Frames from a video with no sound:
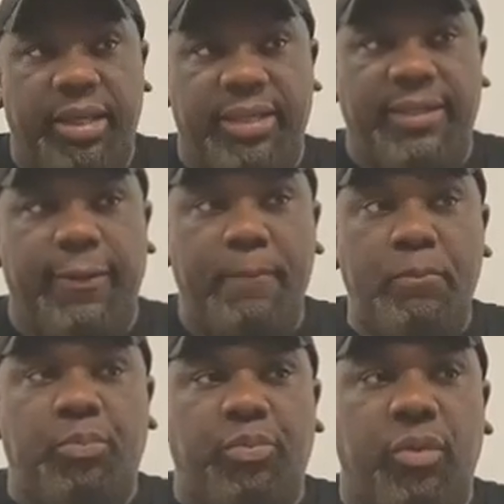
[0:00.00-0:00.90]
that
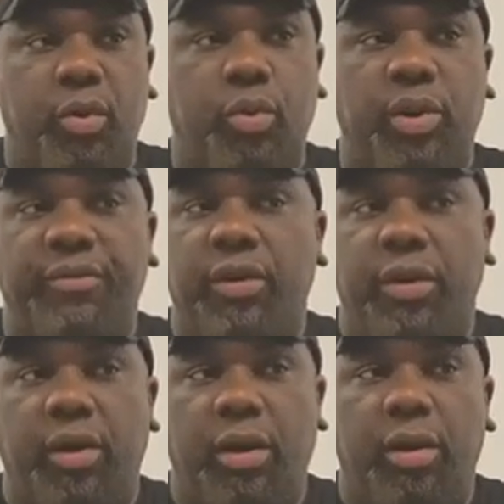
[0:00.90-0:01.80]

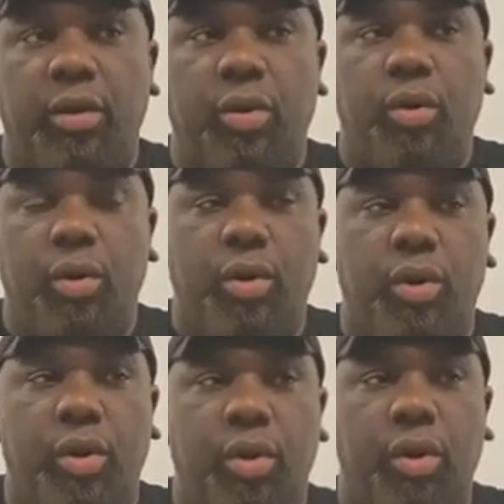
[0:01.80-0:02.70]
whoever
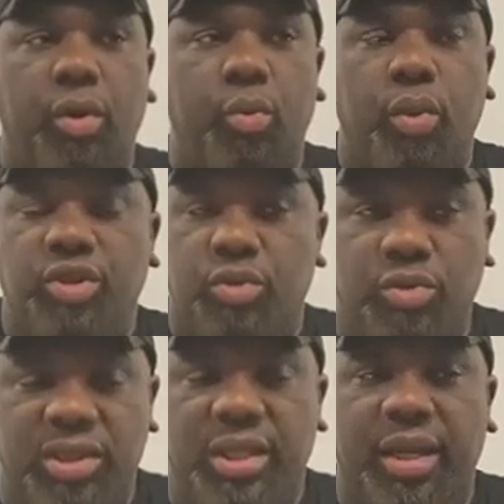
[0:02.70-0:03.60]
wants
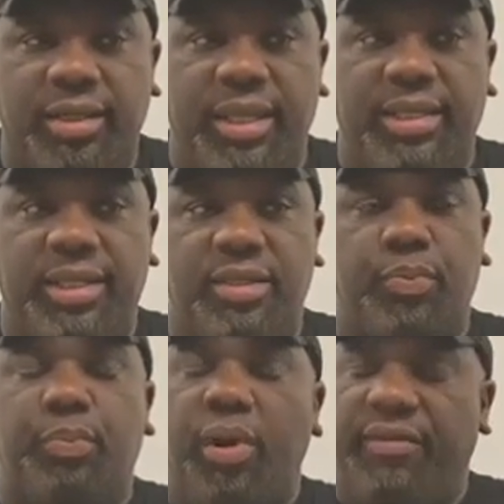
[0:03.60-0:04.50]
to start in this
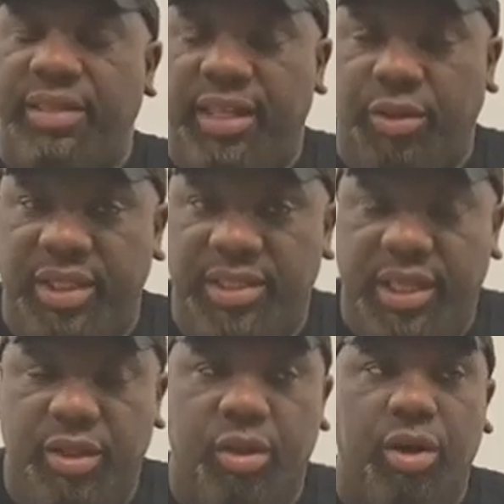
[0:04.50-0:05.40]
private security
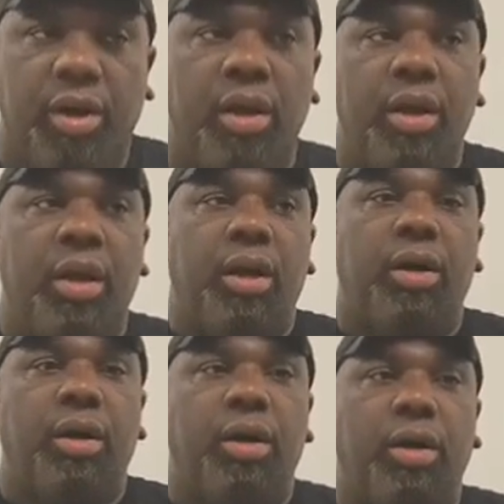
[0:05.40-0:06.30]
sector,
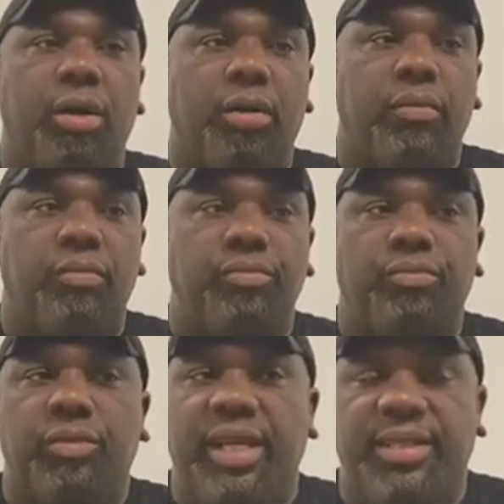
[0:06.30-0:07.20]
or
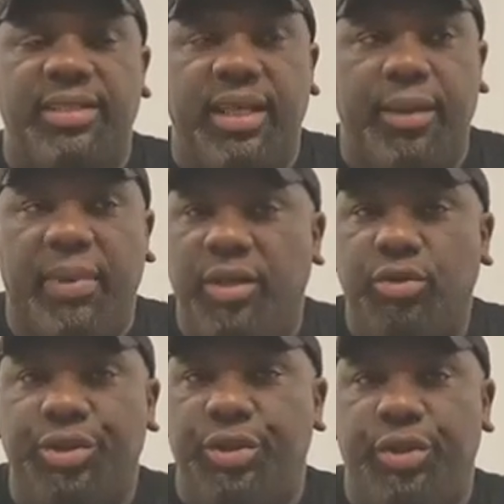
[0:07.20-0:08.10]
let's say my
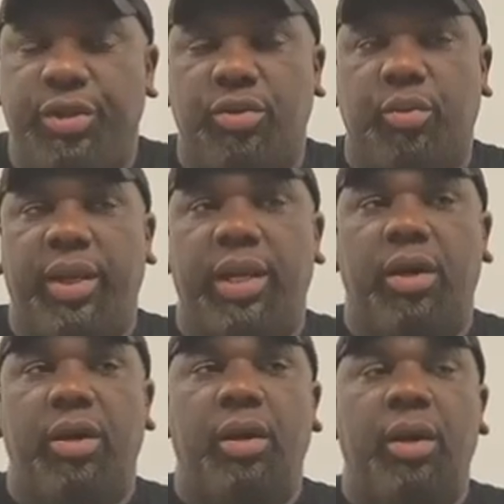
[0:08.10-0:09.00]
new student
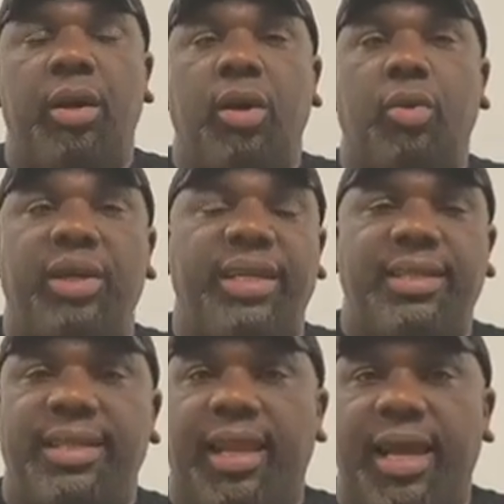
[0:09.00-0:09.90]
will
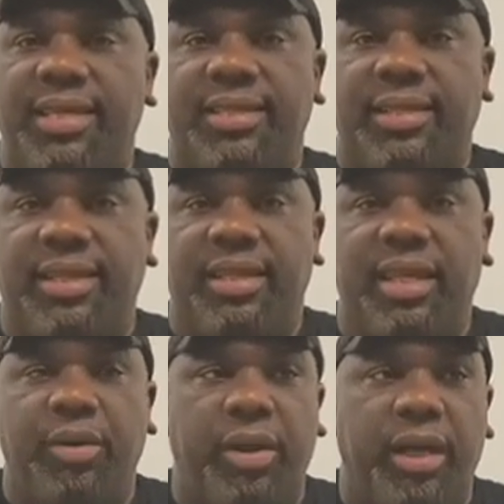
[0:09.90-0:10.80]
get their license and
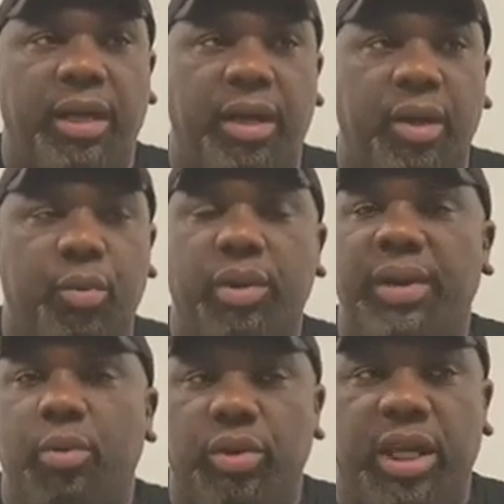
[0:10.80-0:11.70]
they will
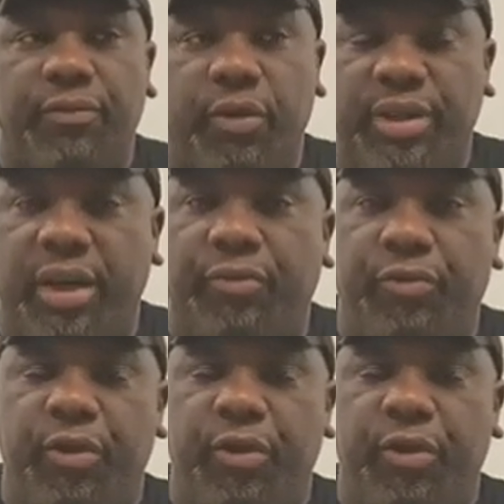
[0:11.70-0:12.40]
be looking for their